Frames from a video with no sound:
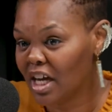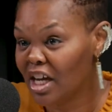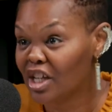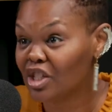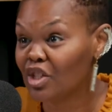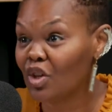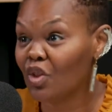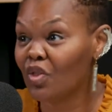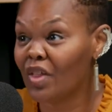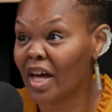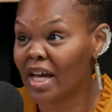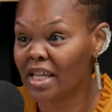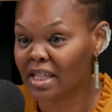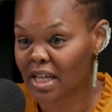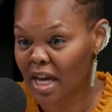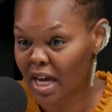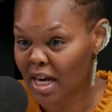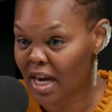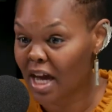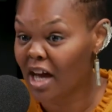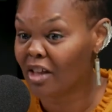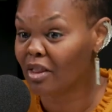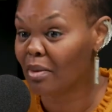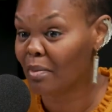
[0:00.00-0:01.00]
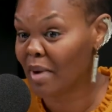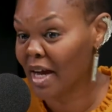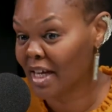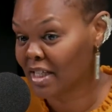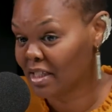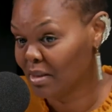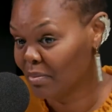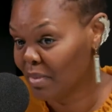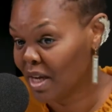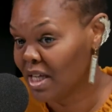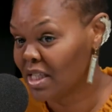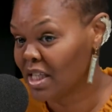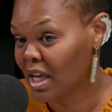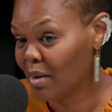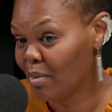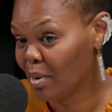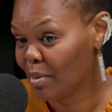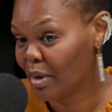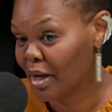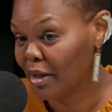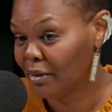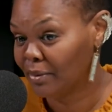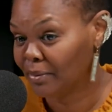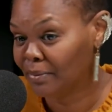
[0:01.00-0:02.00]
And so that's kind of how the Moxie Maids came
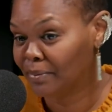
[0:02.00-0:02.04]
about.